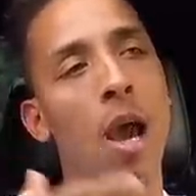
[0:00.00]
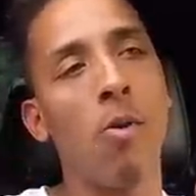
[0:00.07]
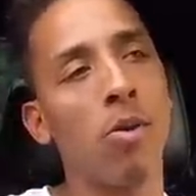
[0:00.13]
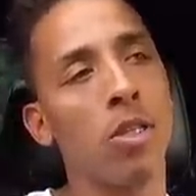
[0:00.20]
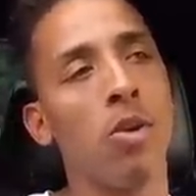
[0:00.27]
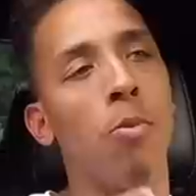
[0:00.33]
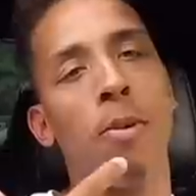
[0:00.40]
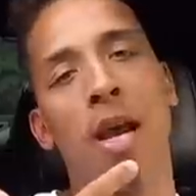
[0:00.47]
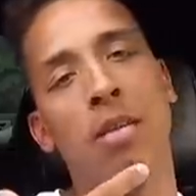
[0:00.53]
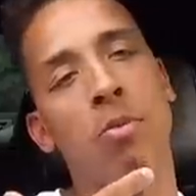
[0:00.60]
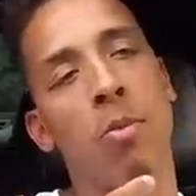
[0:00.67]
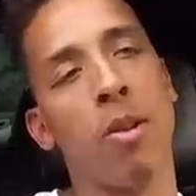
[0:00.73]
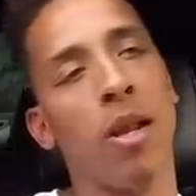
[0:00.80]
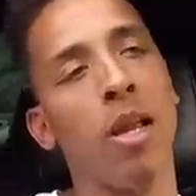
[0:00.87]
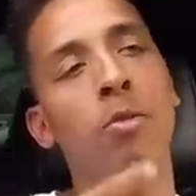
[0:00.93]
I wasn't no
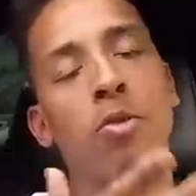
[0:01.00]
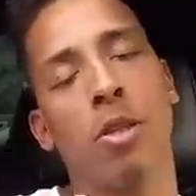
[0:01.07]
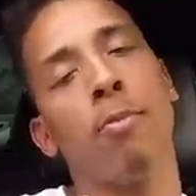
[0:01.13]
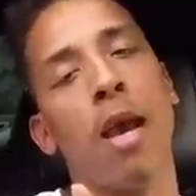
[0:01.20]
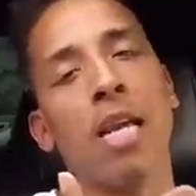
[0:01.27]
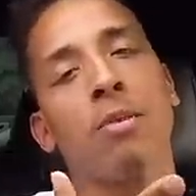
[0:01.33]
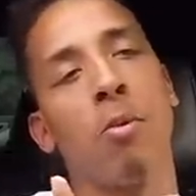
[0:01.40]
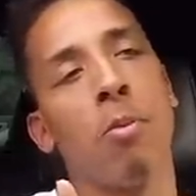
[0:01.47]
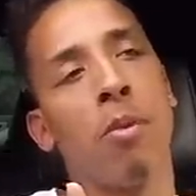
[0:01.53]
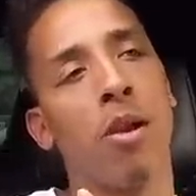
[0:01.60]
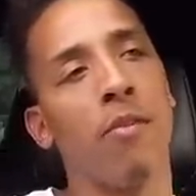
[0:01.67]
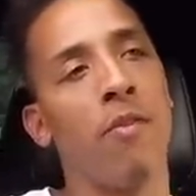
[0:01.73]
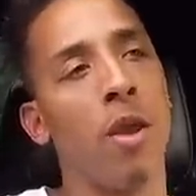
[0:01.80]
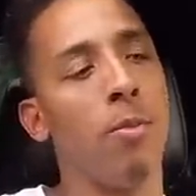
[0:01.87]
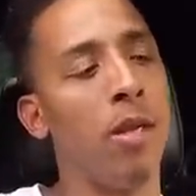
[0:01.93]
basketball player. He was the basketball
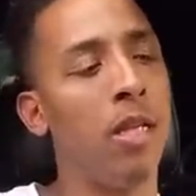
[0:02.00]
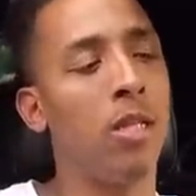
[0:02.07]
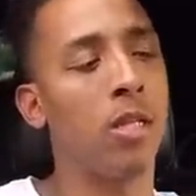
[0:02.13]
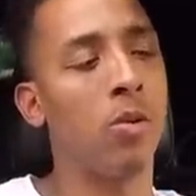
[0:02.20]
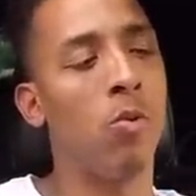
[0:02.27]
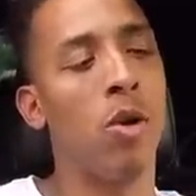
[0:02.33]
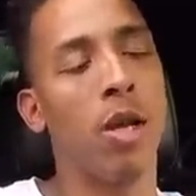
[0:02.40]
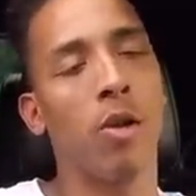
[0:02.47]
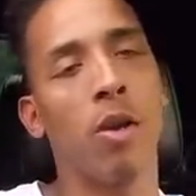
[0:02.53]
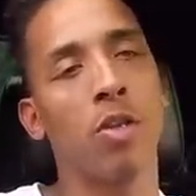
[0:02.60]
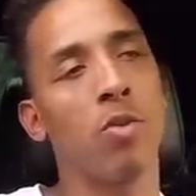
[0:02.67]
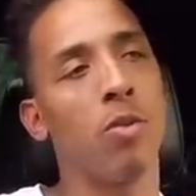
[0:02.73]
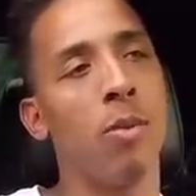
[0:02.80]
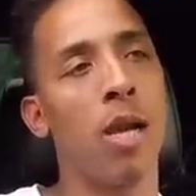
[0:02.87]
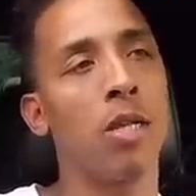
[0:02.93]
player of the family. He's the one that
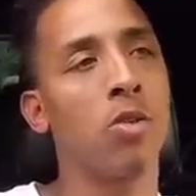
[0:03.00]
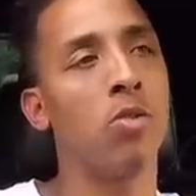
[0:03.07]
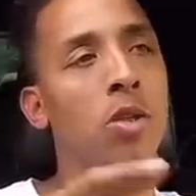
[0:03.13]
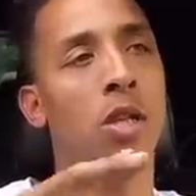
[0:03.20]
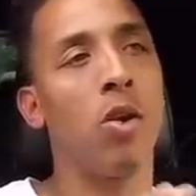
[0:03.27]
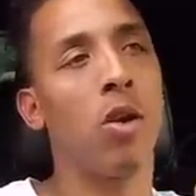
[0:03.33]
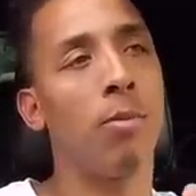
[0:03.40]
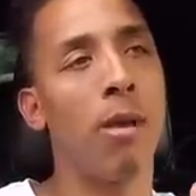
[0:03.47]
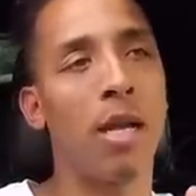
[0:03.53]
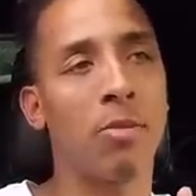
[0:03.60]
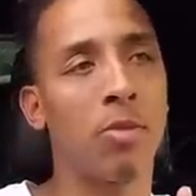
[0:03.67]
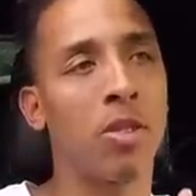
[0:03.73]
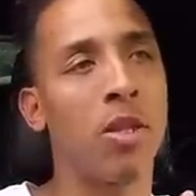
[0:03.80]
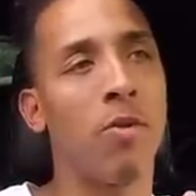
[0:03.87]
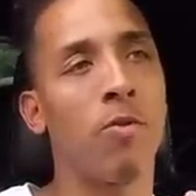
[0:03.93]
graduated from high school, did all the
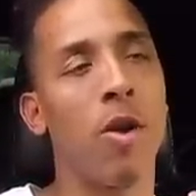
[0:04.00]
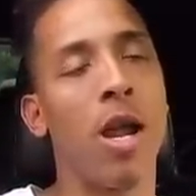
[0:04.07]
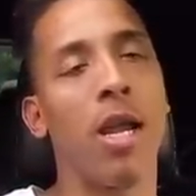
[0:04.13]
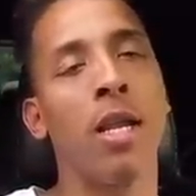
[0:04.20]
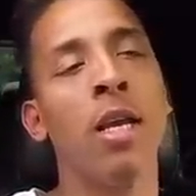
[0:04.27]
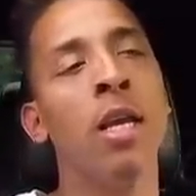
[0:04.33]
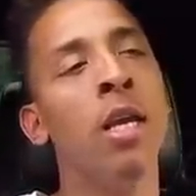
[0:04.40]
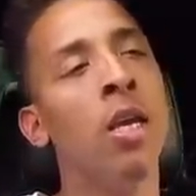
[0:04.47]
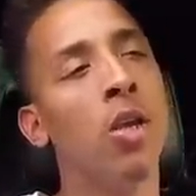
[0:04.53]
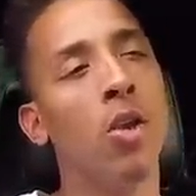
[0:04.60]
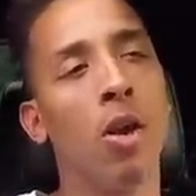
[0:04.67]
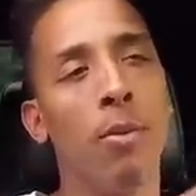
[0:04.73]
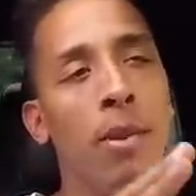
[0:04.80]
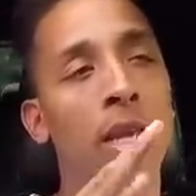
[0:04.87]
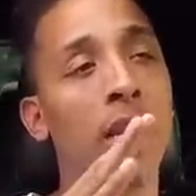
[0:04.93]
basketball stuff right. You
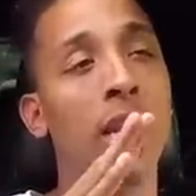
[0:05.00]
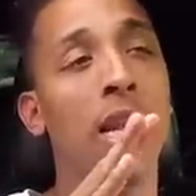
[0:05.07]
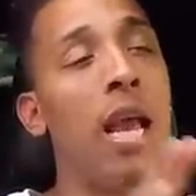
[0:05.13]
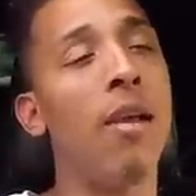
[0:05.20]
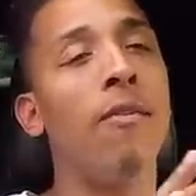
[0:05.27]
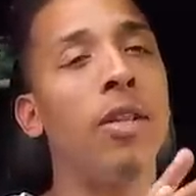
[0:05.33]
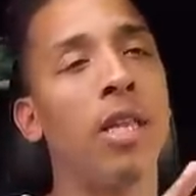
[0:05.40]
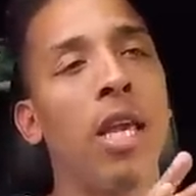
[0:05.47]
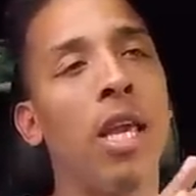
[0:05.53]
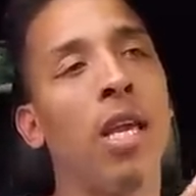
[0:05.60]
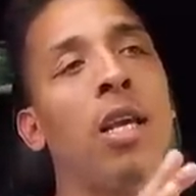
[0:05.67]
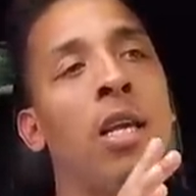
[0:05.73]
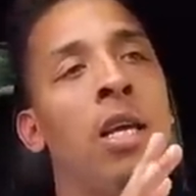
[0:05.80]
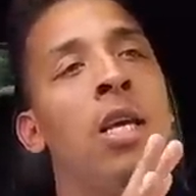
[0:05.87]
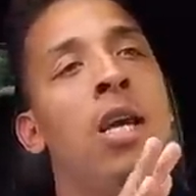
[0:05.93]
know what I mean? He did
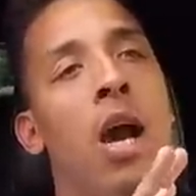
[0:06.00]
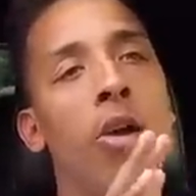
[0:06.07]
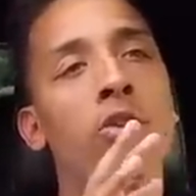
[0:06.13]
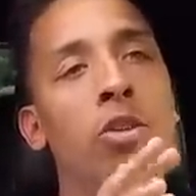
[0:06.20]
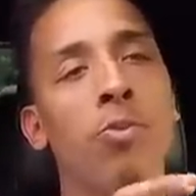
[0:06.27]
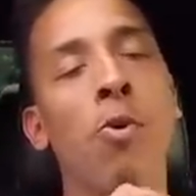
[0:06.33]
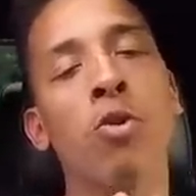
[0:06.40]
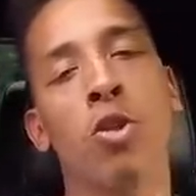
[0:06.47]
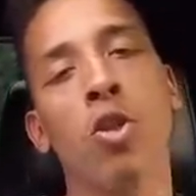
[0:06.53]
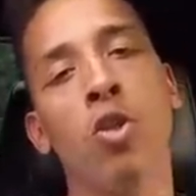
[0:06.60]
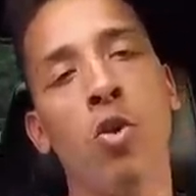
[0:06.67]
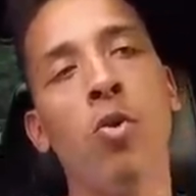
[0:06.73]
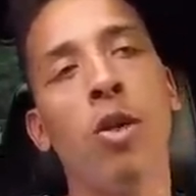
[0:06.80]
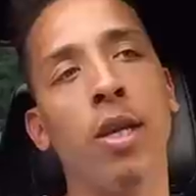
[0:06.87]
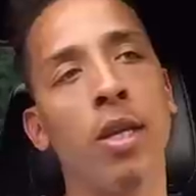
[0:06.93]
everything how you're supposed to
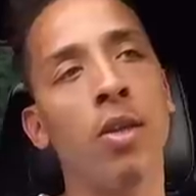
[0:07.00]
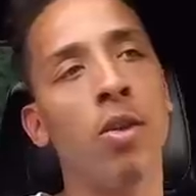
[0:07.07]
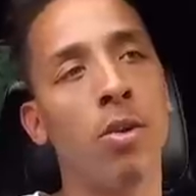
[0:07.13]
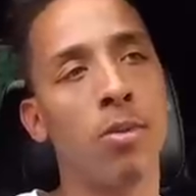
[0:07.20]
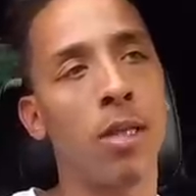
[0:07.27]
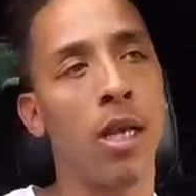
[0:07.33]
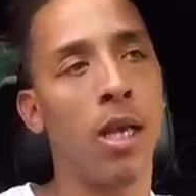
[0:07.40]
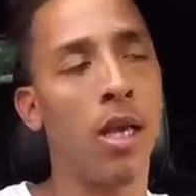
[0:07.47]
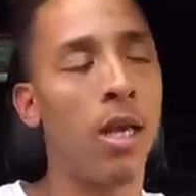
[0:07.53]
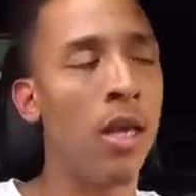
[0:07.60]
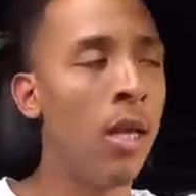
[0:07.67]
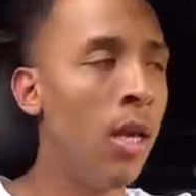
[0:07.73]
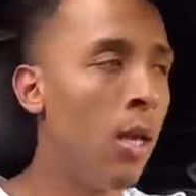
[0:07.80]
do it. You know what I'm saying?